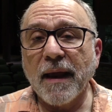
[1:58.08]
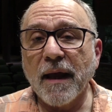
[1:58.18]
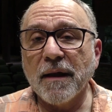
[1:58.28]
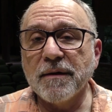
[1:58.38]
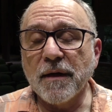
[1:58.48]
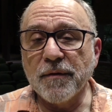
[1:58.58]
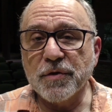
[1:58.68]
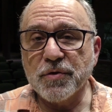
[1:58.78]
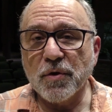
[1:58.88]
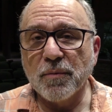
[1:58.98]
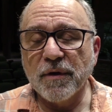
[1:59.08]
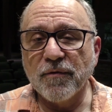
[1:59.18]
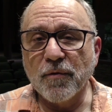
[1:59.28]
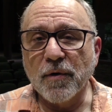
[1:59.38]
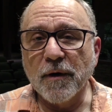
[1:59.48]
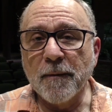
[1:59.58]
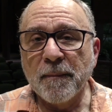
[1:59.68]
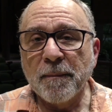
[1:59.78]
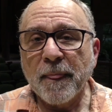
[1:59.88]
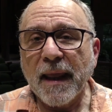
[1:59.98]
had done the show before,
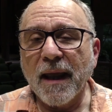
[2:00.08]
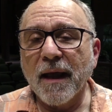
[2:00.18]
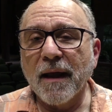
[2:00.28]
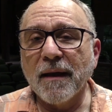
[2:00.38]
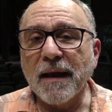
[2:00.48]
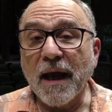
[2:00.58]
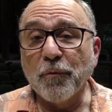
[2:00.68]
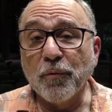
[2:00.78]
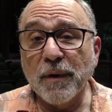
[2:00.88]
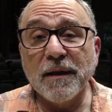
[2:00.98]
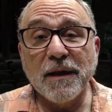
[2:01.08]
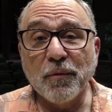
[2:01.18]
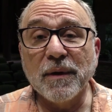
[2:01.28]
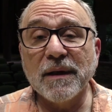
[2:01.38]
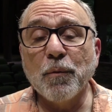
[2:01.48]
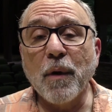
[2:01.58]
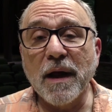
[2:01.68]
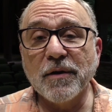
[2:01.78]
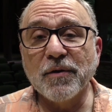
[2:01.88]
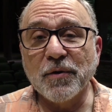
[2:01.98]
and I really, really wanted